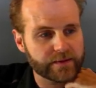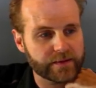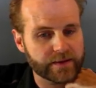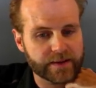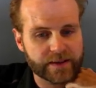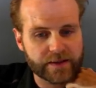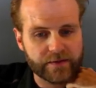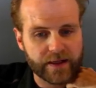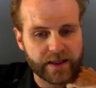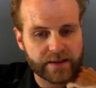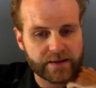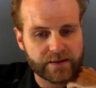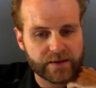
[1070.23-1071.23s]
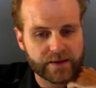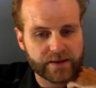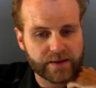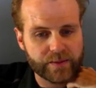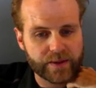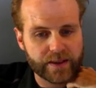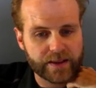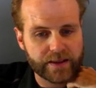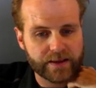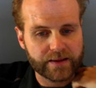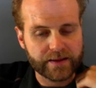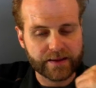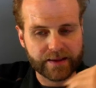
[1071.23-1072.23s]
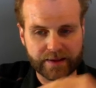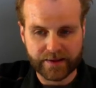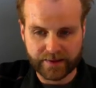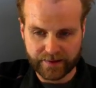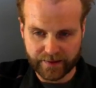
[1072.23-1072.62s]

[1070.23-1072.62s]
this device, looks to be, it's